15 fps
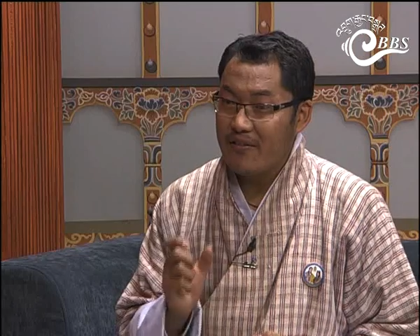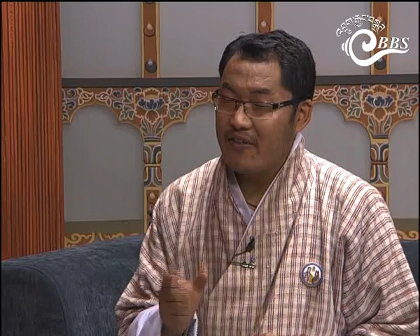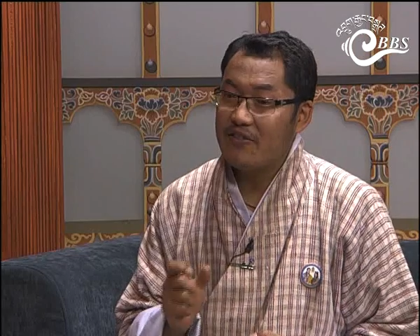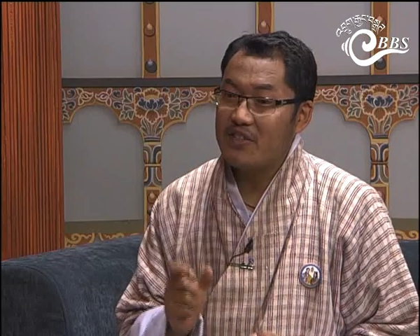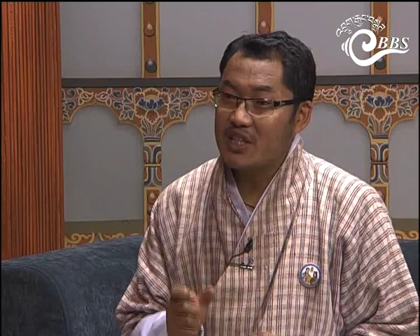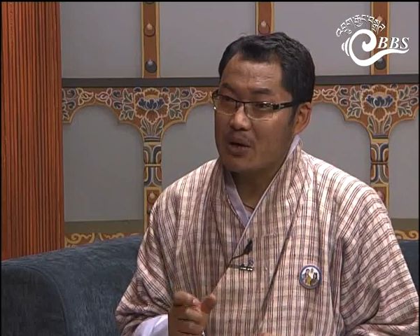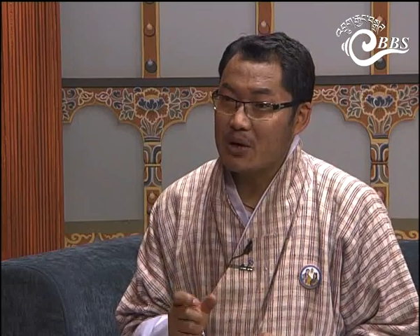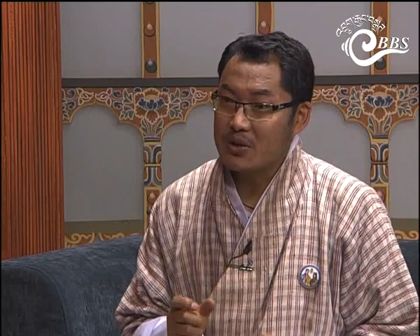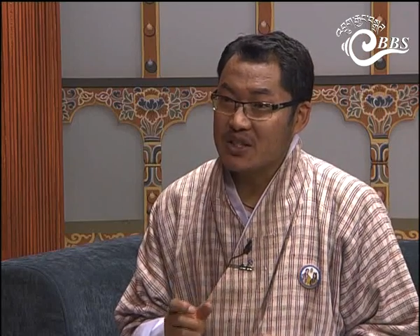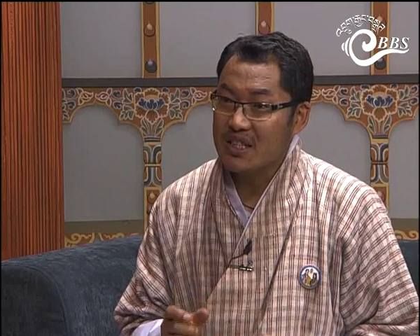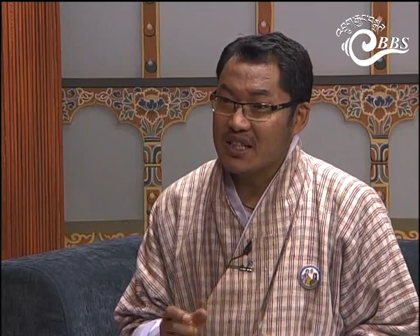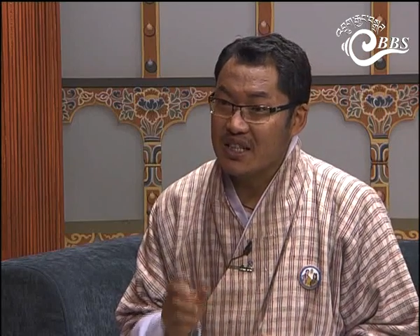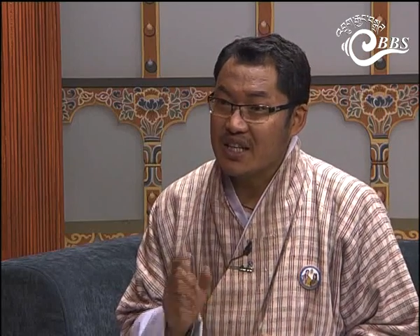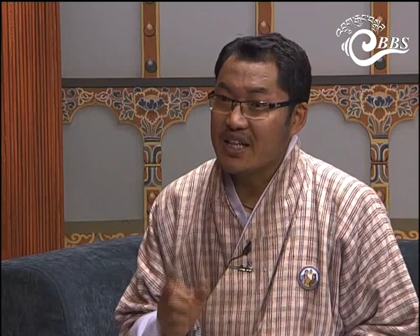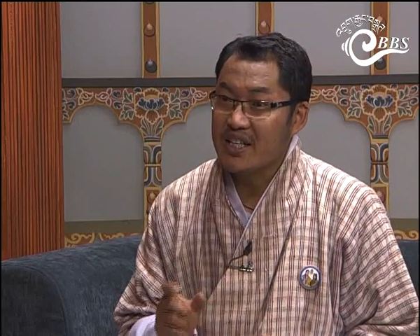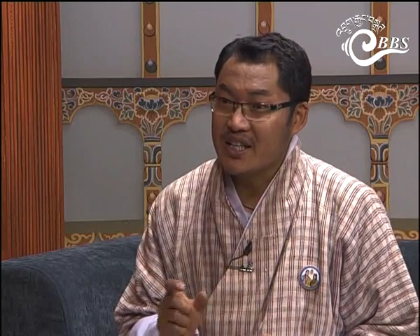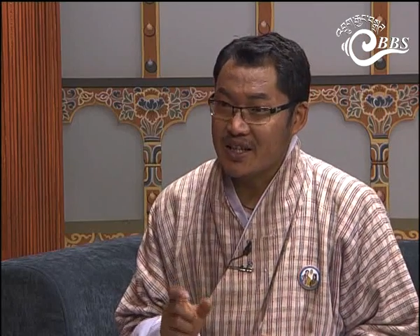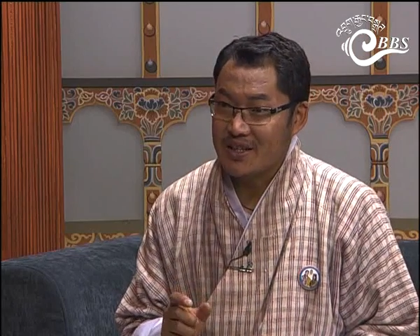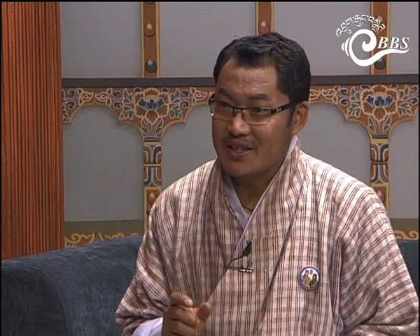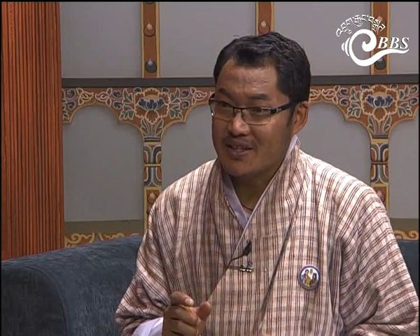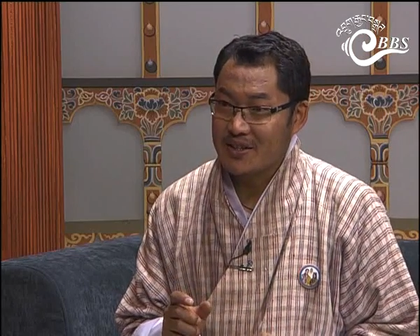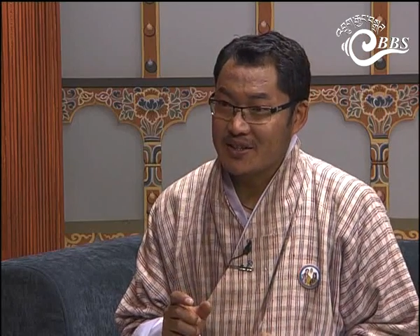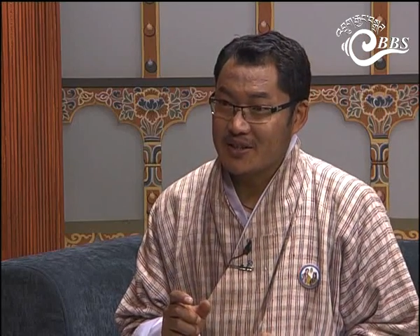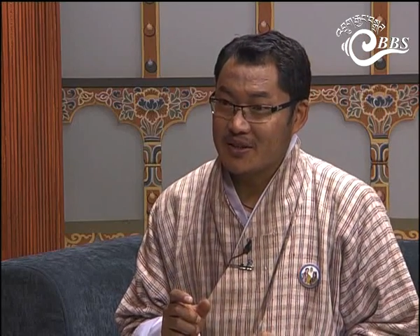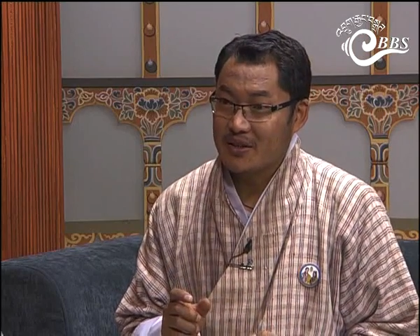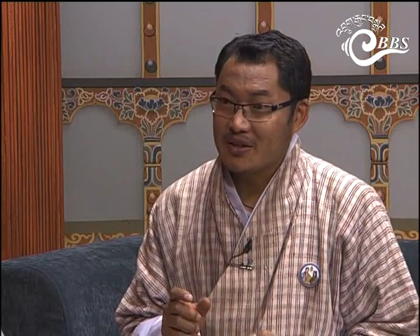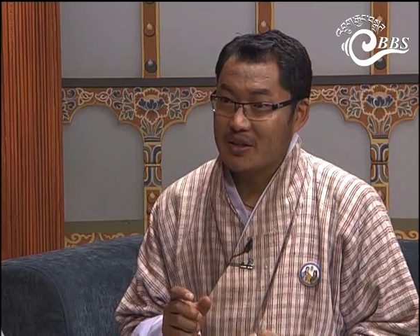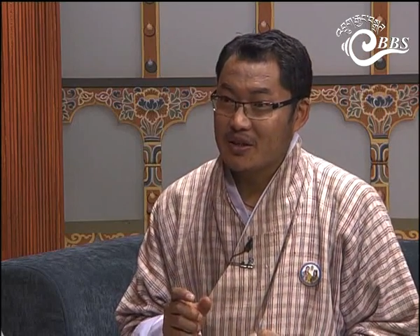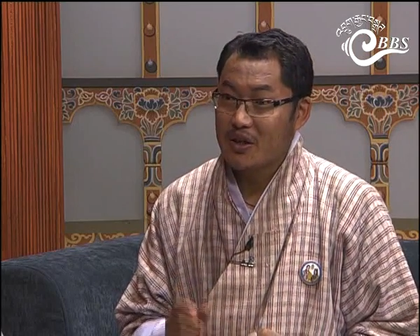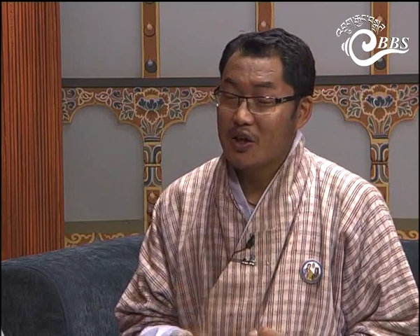50,000 in a year.
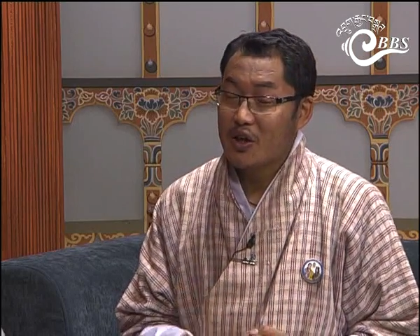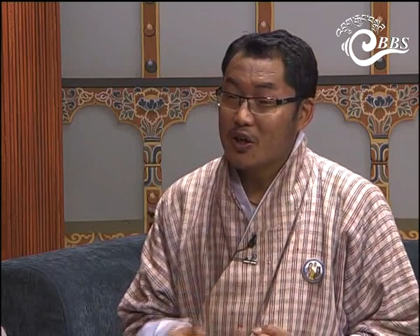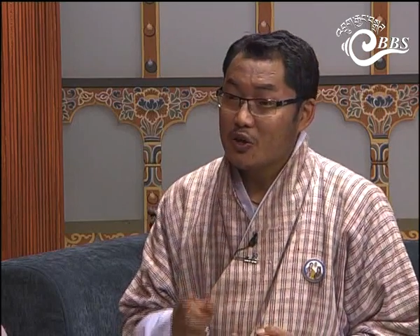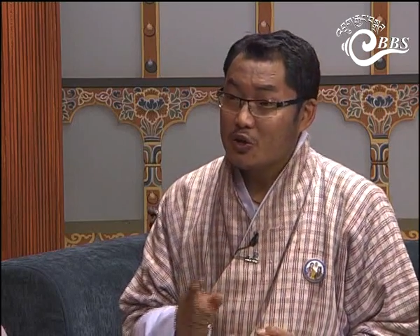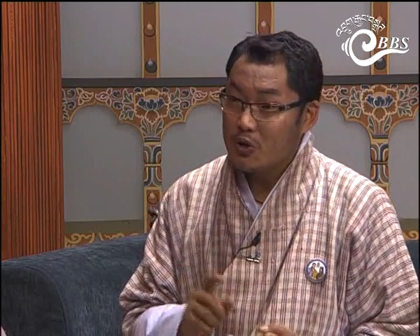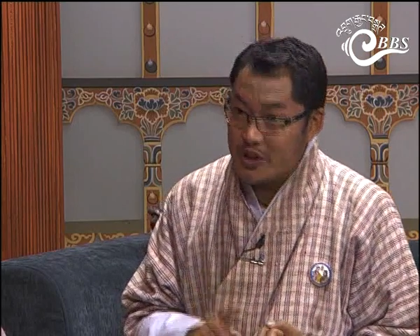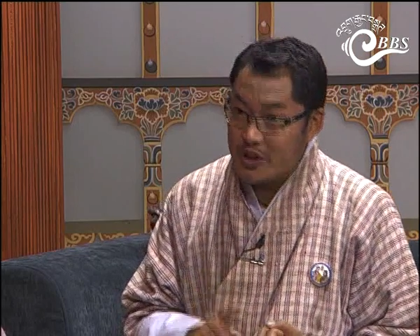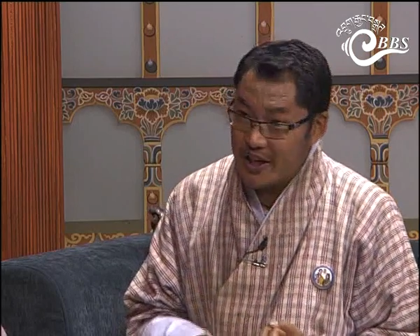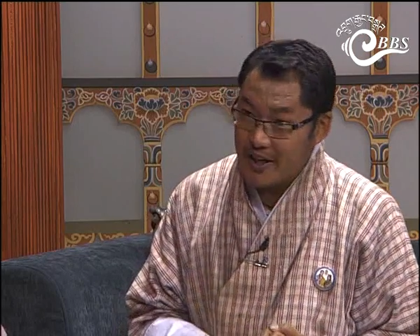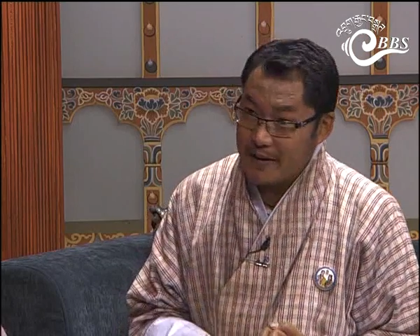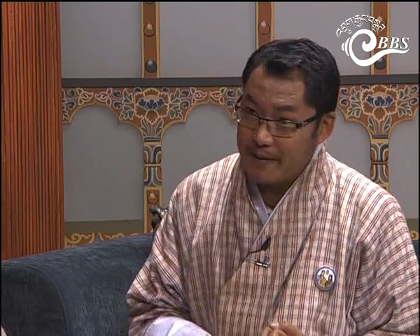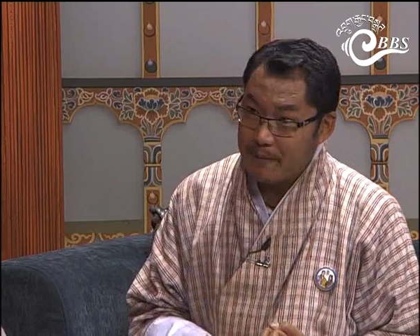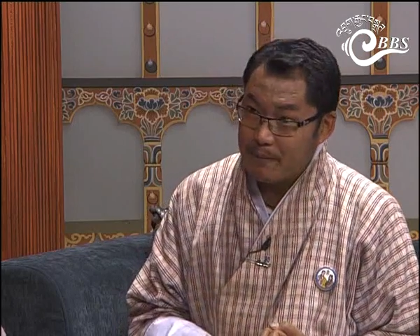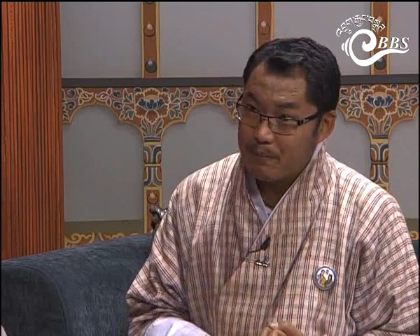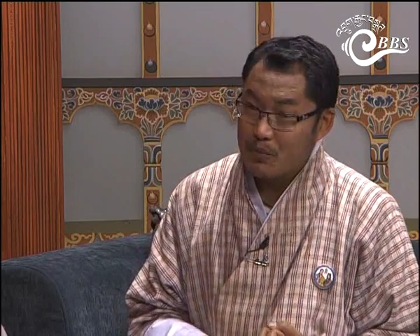Today,